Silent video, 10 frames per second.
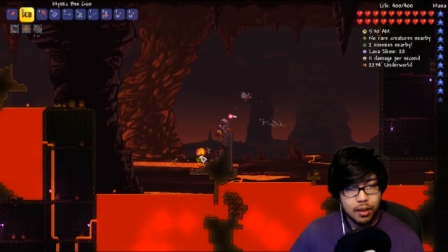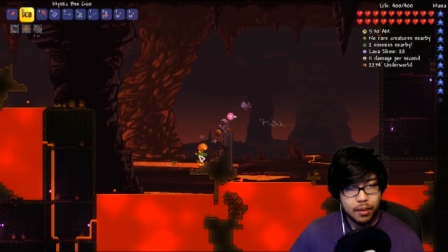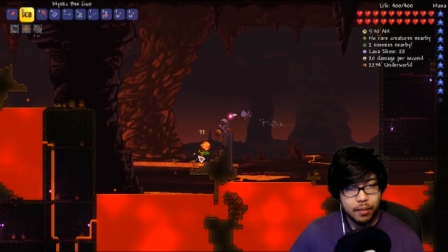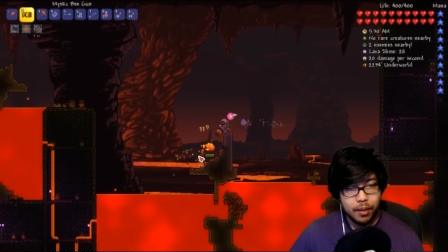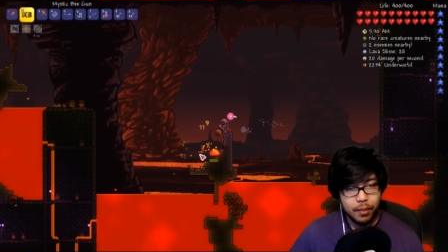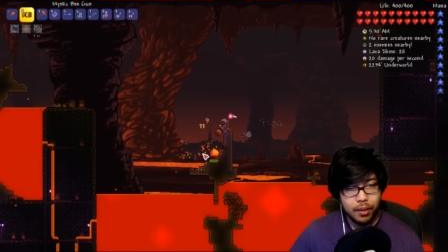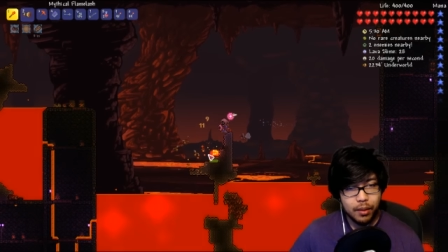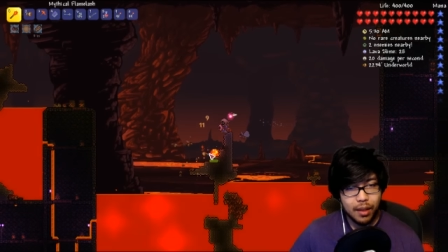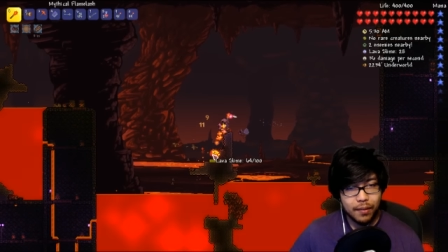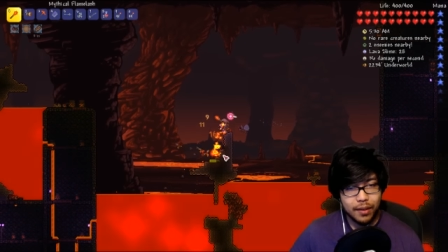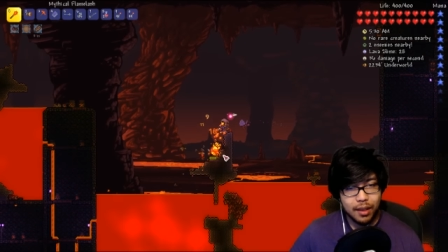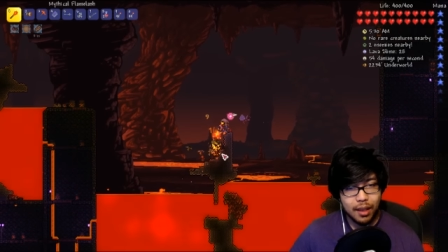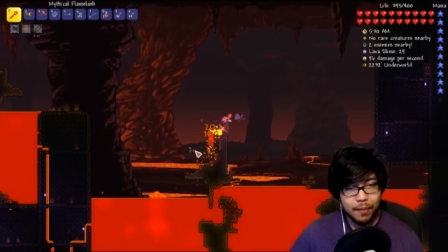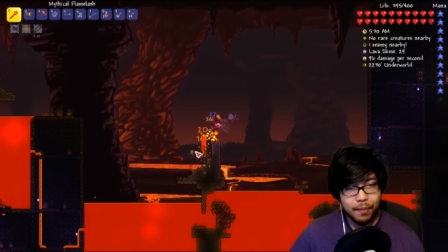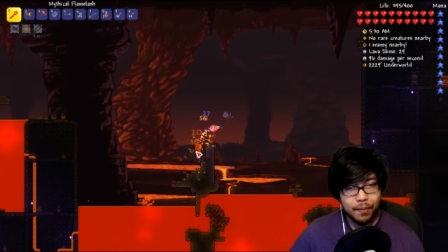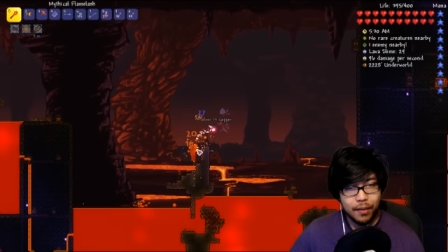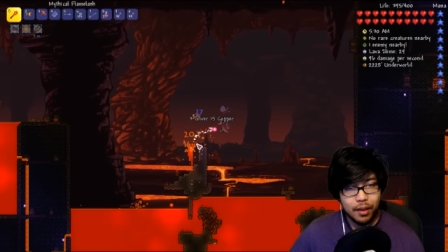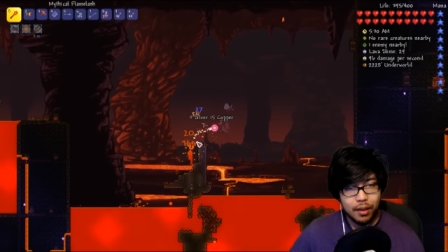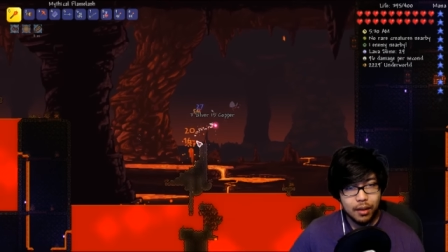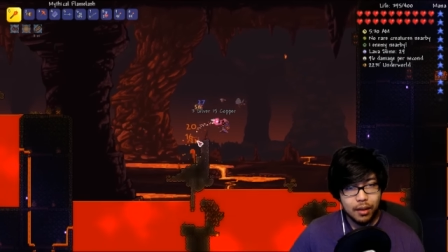Pew pew, lava slime.
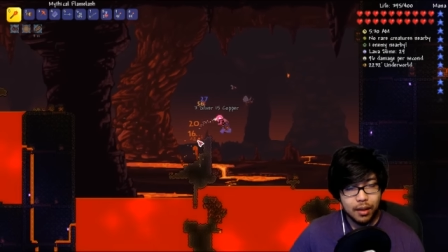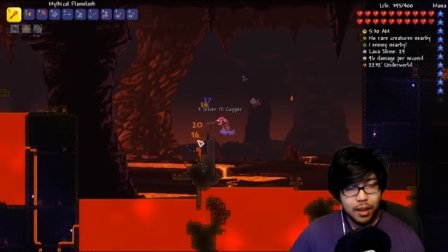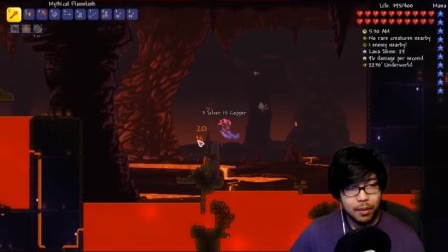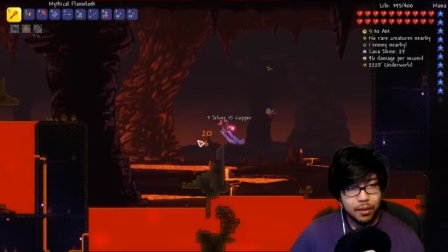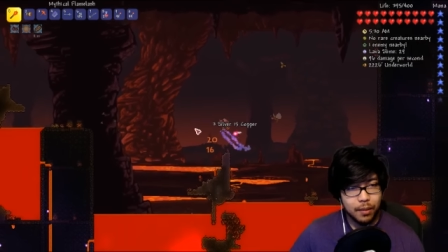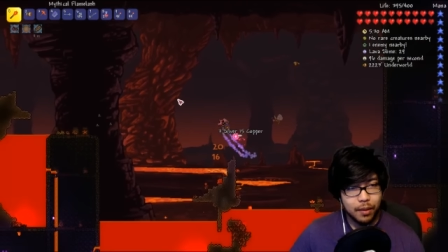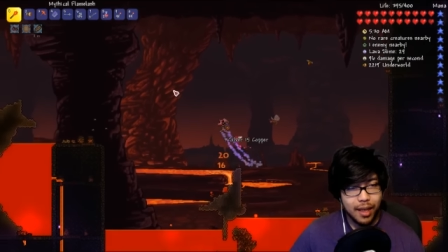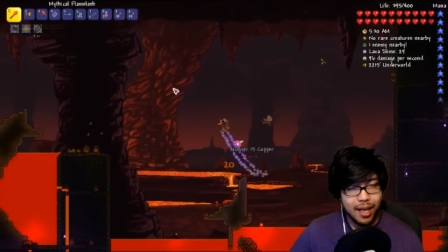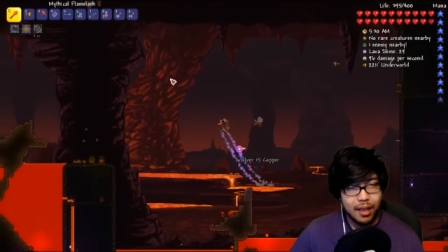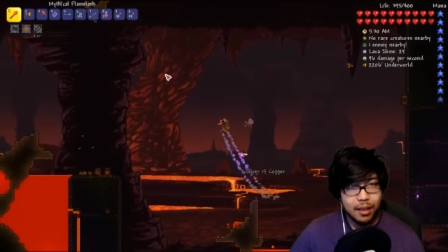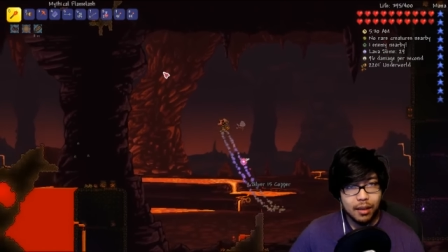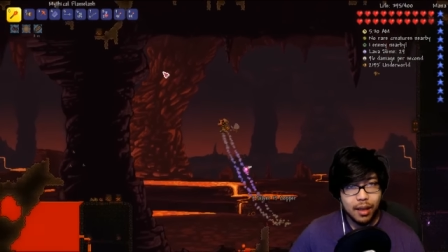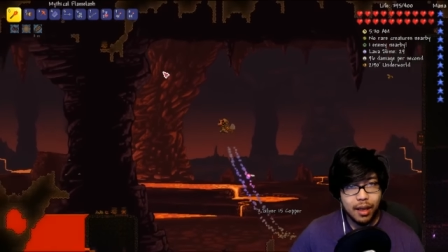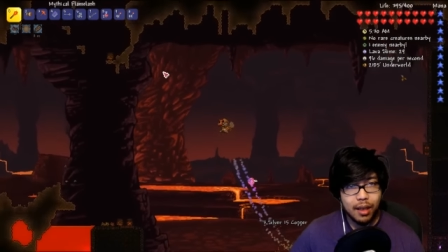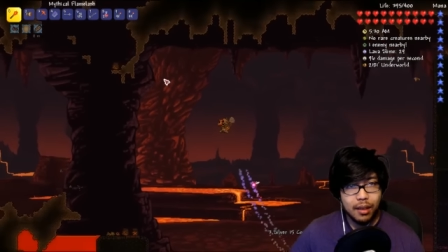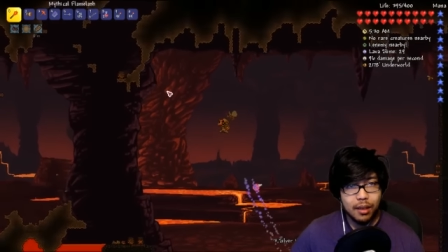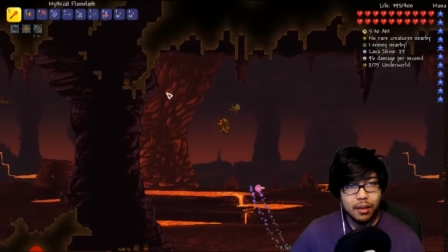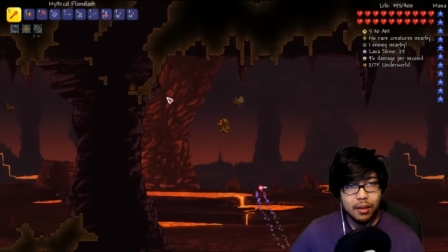How about some of that? A.